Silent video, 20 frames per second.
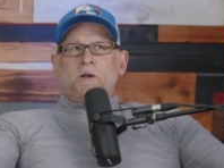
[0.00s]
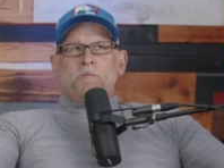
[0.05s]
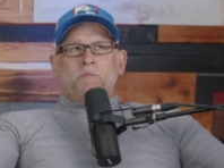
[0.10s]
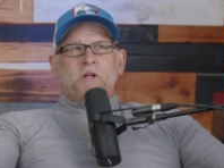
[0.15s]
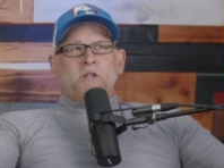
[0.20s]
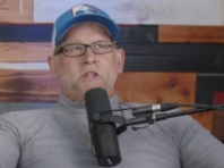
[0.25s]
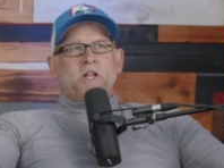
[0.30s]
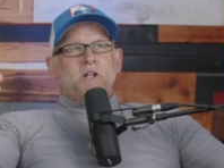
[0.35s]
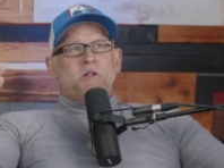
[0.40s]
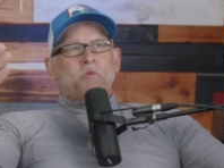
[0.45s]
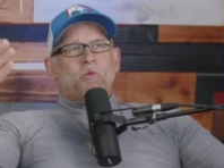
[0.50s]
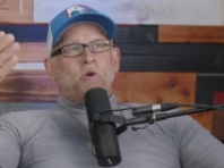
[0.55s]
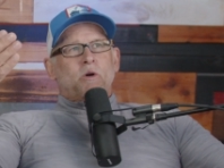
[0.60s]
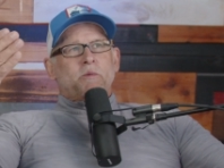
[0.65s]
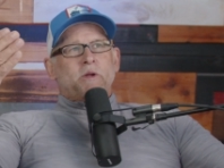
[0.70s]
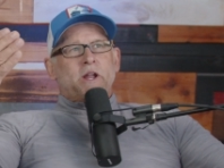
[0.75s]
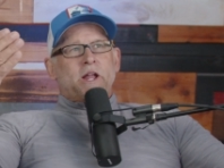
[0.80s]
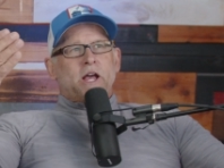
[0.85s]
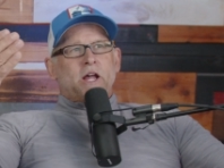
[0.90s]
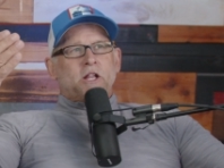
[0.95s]
But this
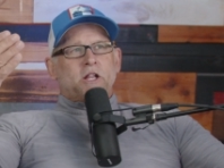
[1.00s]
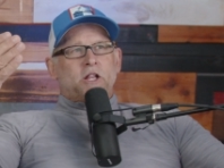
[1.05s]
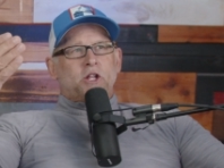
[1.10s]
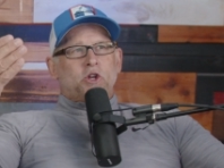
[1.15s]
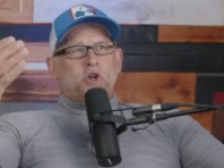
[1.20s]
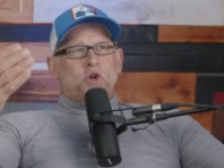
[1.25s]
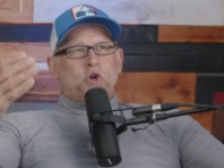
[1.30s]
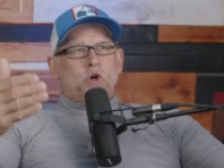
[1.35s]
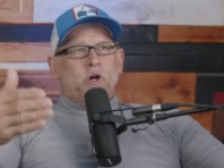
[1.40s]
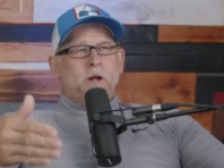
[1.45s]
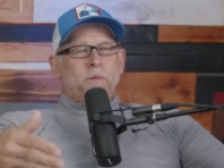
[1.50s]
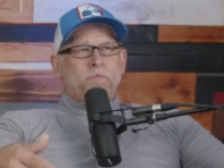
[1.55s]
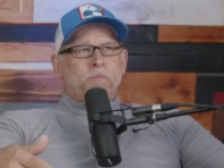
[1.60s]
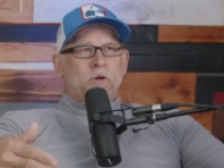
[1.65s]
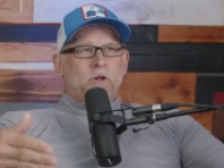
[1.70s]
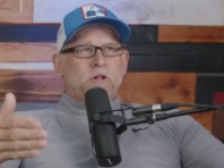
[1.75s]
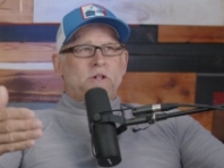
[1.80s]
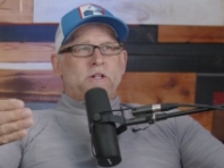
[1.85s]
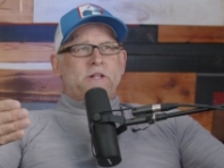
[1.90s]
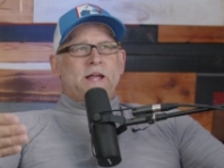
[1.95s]
woman has
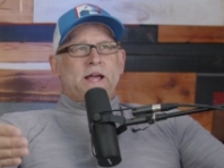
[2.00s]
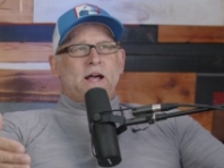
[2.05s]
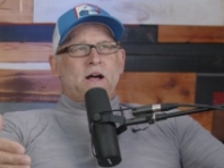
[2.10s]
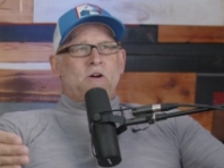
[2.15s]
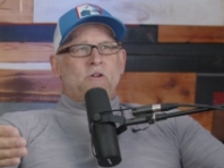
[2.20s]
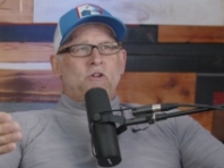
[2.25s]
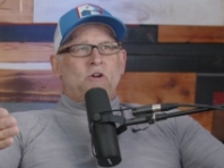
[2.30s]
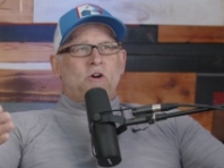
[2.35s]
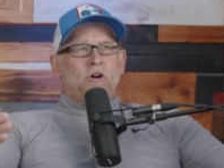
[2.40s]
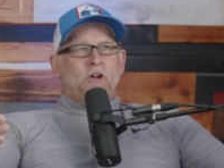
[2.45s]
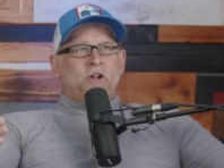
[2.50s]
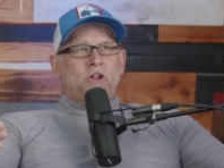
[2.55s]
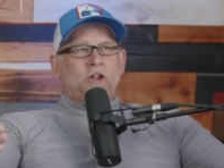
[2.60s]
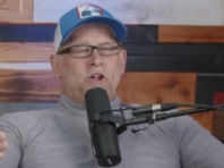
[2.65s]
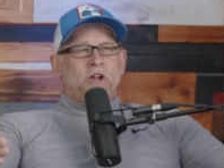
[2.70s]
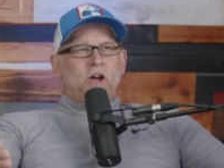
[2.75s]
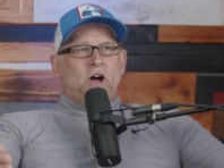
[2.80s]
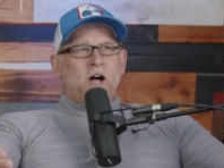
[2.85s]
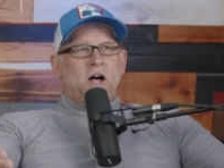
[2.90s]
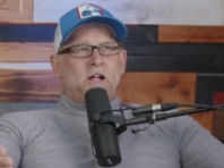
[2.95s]
tripled down
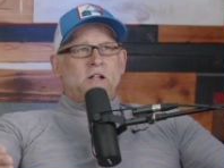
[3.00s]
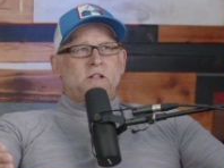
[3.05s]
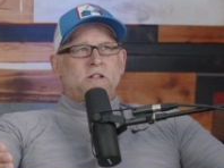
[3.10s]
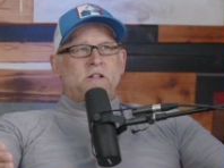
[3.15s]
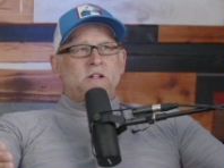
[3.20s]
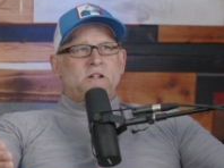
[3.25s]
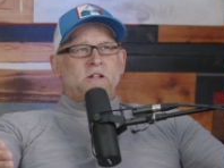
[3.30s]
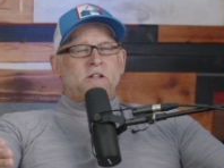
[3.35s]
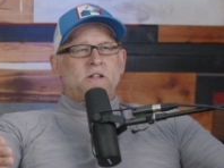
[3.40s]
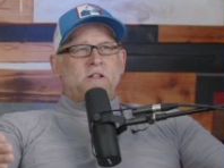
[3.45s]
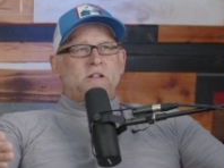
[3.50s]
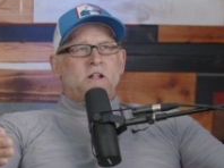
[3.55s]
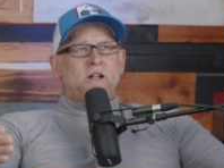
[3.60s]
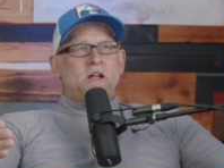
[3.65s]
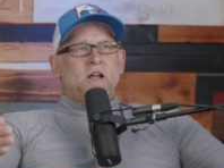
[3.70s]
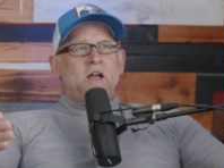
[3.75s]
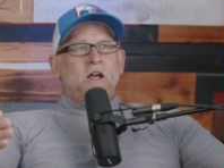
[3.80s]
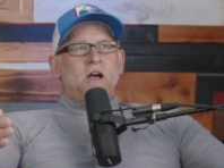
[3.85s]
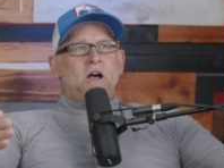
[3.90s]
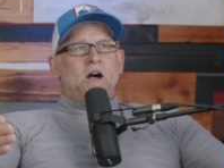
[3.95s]
on Gaza's
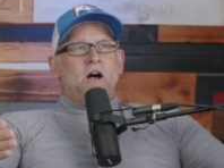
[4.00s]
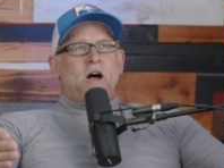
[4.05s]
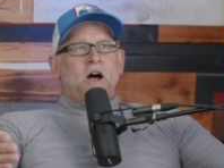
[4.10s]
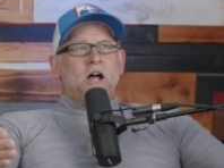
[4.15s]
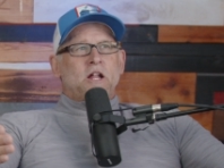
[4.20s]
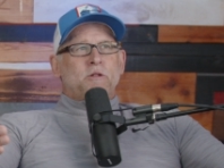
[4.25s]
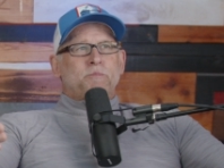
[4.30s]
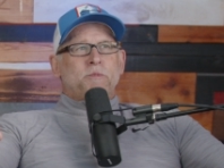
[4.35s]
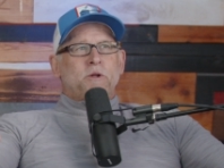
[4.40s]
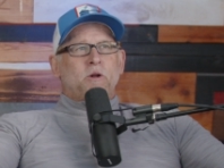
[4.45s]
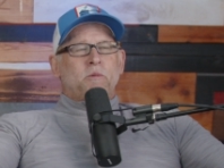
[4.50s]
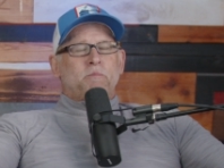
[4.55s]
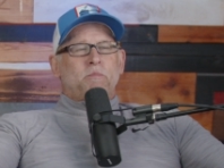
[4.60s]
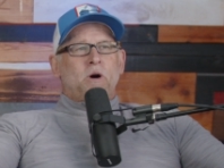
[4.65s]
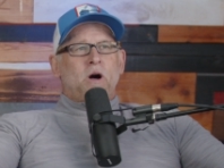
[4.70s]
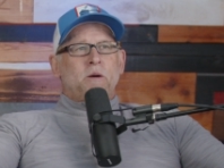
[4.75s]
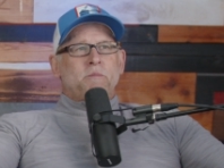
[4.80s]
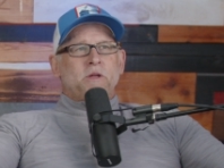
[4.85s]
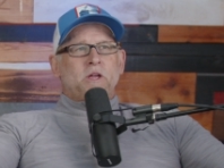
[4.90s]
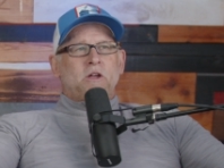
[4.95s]
hospital
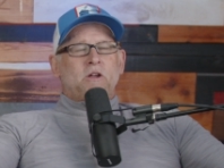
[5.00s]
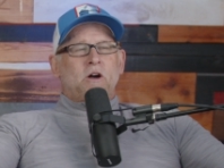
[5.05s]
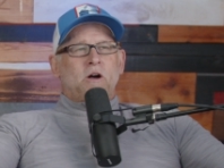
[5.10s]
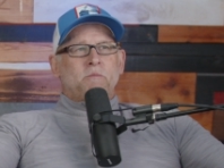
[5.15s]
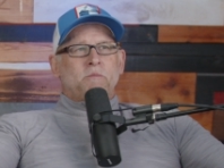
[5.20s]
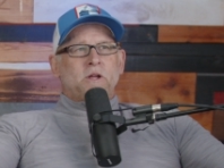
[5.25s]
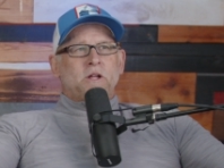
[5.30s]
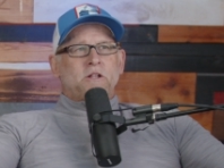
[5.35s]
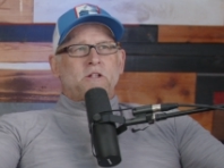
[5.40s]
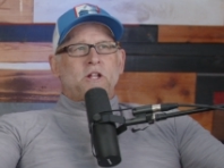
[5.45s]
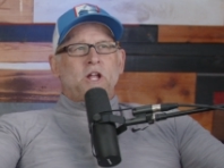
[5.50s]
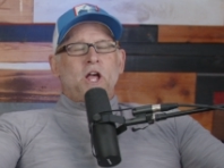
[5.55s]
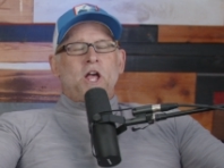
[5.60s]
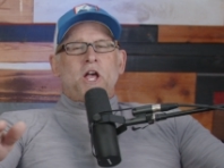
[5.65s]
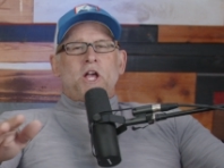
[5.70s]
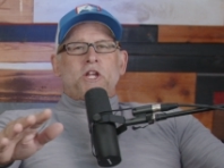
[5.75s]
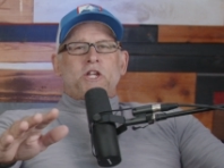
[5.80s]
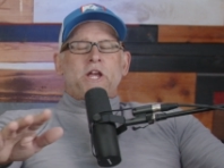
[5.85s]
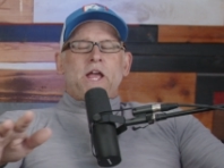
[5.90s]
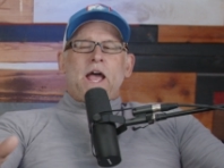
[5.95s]
bombing comments.
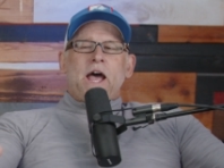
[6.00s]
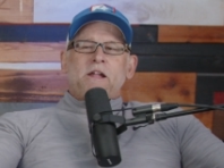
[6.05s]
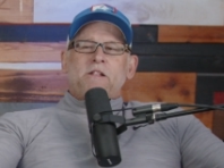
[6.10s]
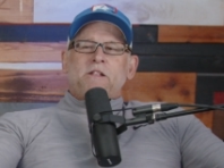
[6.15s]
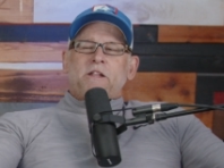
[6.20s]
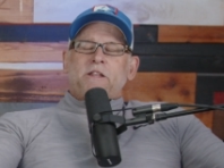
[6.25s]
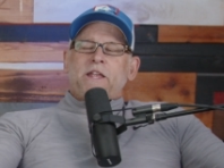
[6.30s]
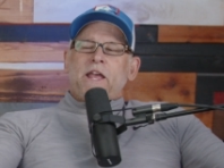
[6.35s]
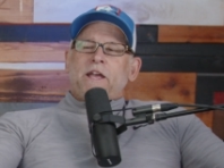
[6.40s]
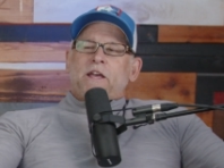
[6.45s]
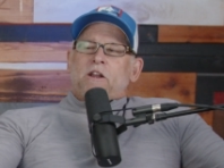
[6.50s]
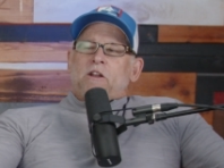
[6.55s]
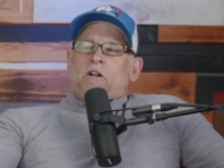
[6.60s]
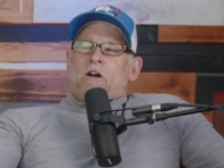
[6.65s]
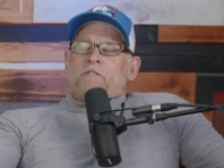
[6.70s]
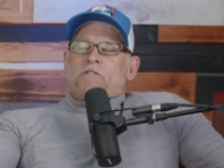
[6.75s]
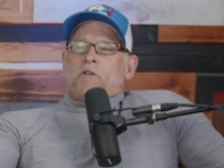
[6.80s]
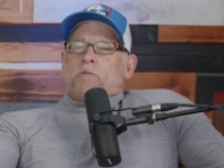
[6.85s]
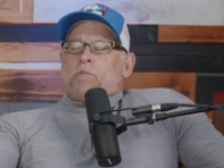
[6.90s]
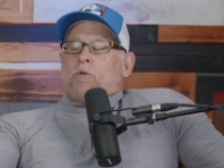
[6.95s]
She hasn't taken it
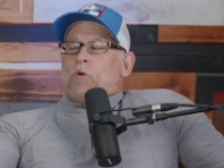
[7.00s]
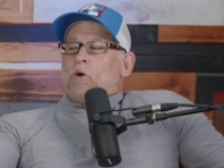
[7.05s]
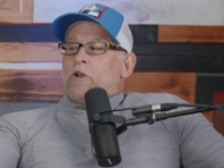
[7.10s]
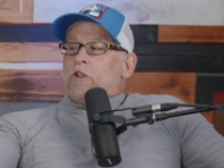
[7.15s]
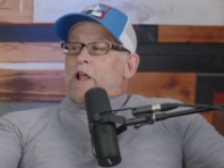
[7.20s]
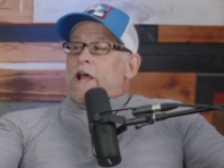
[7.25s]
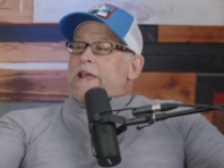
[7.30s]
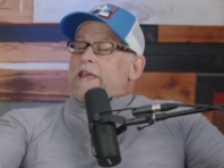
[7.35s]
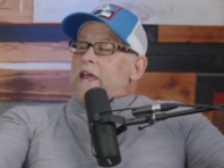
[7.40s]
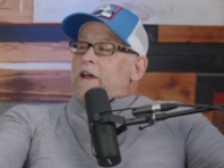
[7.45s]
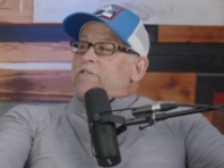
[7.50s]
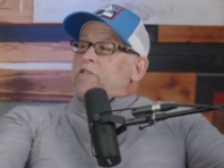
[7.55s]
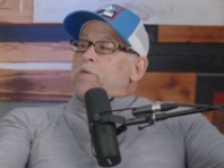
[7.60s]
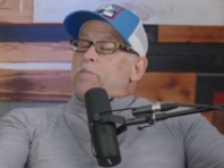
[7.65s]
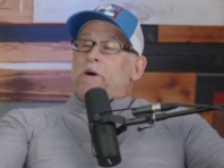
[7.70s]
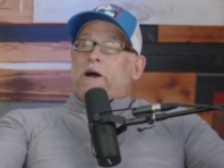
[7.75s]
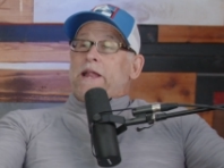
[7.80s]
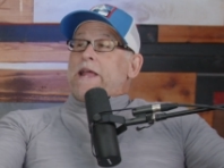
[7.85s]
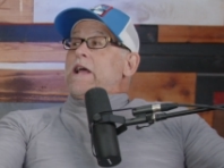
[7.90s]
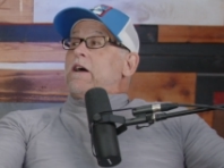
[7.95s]
off the board like
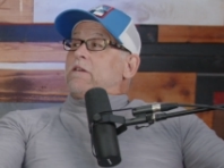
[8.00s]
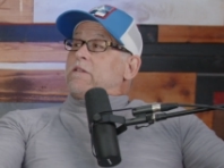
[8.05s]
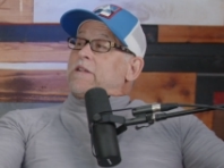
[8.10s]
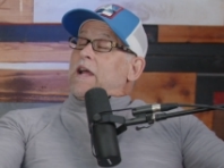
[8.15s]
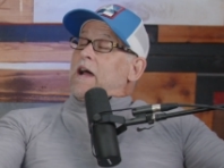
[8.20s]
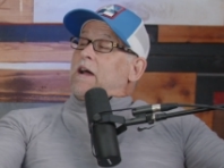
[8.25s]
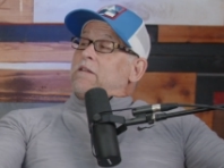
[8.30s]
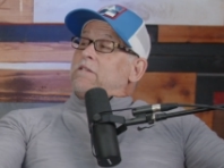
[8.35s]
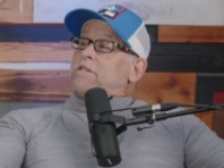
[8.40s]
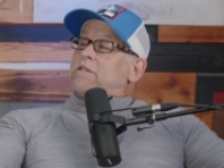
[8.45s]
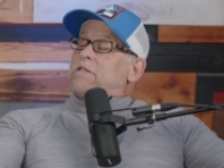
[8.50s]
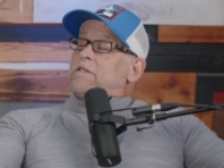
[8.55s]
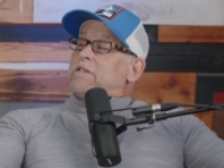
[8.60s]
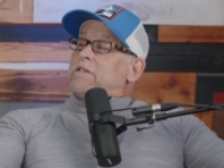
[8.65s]
everybody else has.